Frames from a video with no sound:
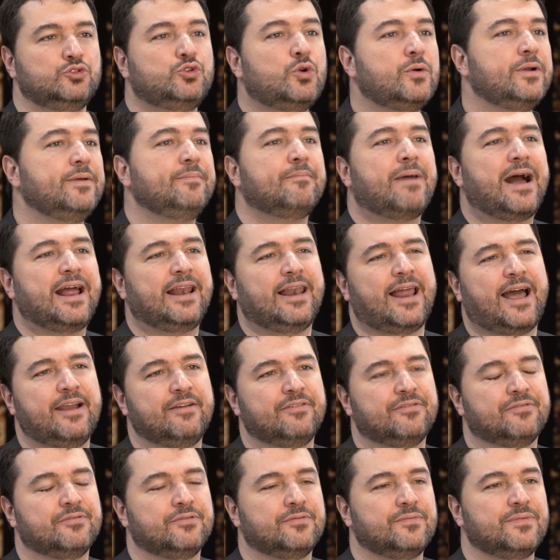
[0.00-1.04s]
During my
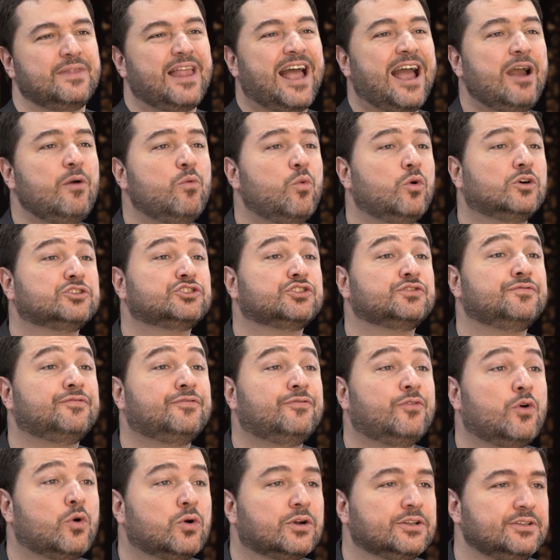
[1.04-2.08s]
life, I was
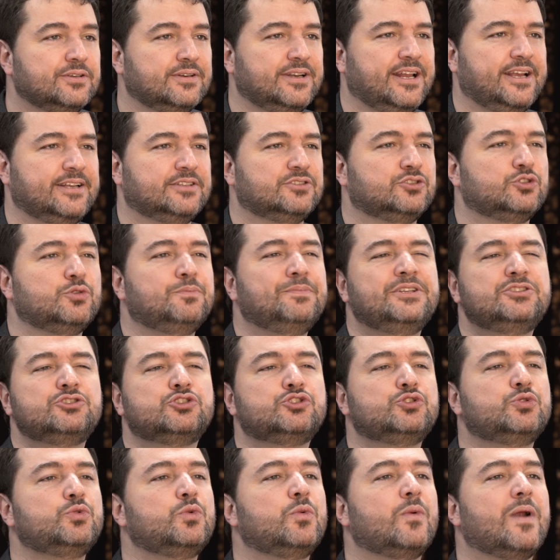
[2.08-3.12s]
fortunate to be
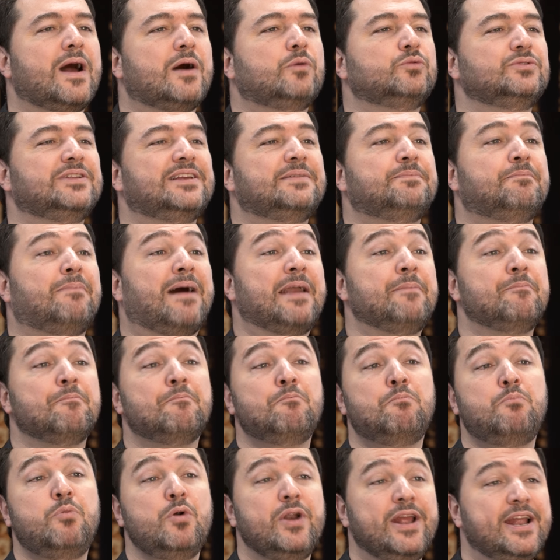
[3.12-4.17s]
surrounded by
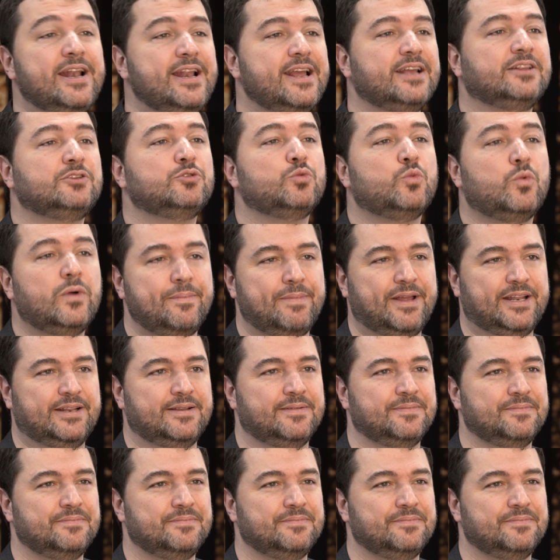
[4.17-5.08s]
brilliant women,